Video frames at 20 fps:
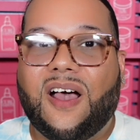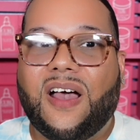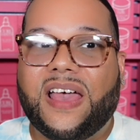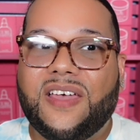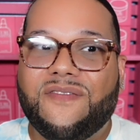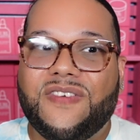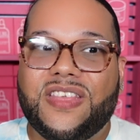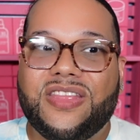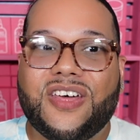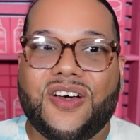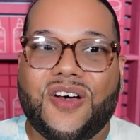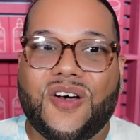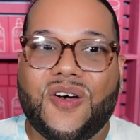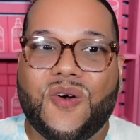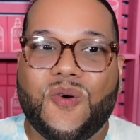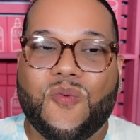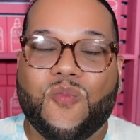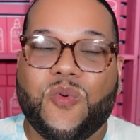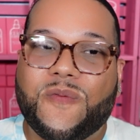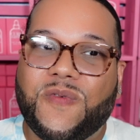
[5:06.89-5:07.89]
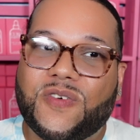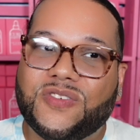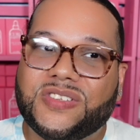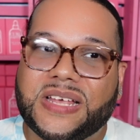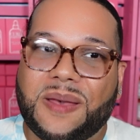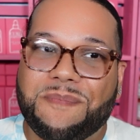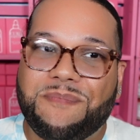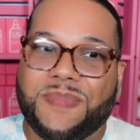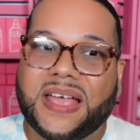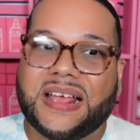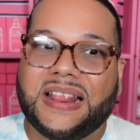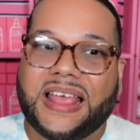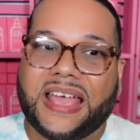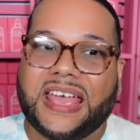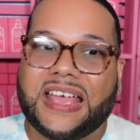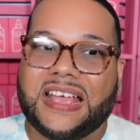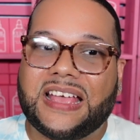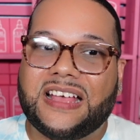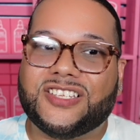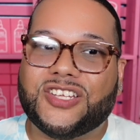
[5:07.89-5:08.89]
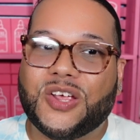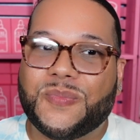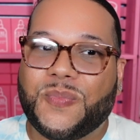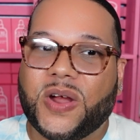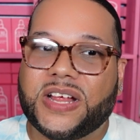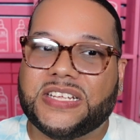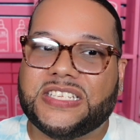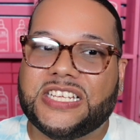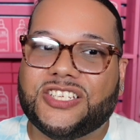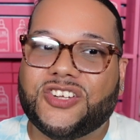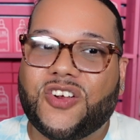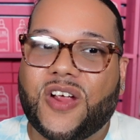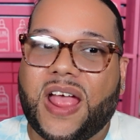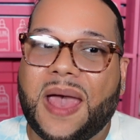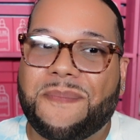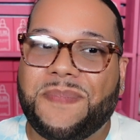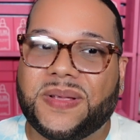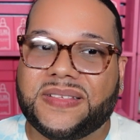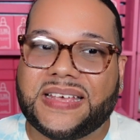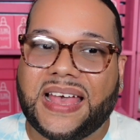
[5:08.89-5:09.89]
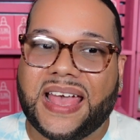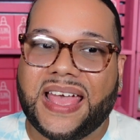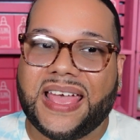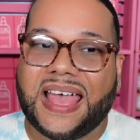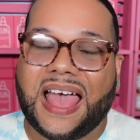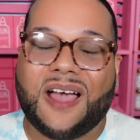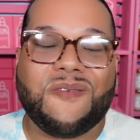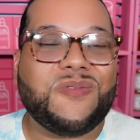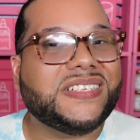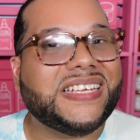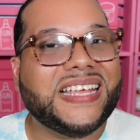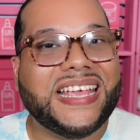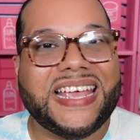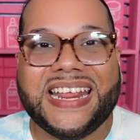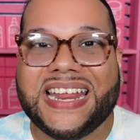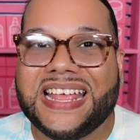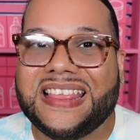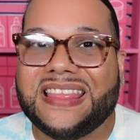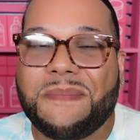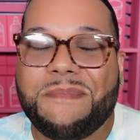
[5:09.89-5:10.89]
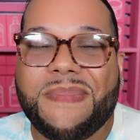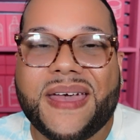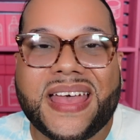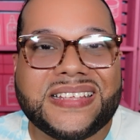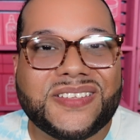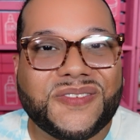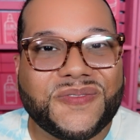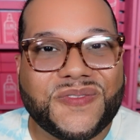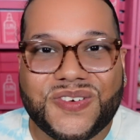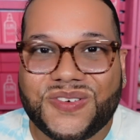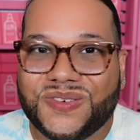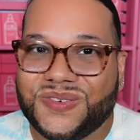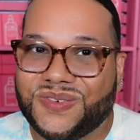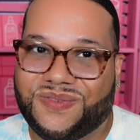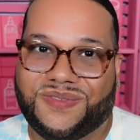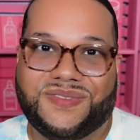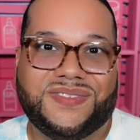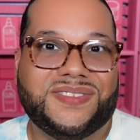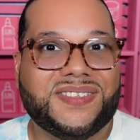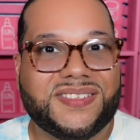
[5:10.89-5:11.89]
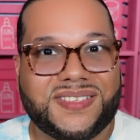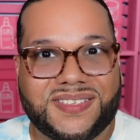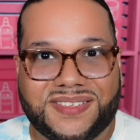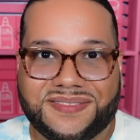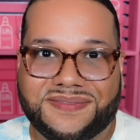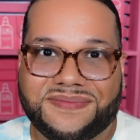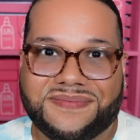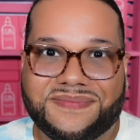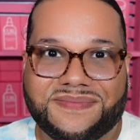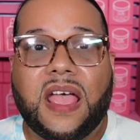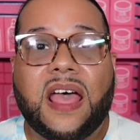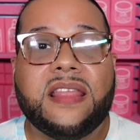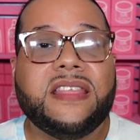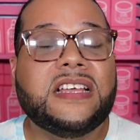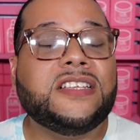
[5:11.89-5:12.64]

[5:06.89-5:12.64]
Even though with Ozempic, like, it suppresses your appetite, I wasn't eating the best foods. And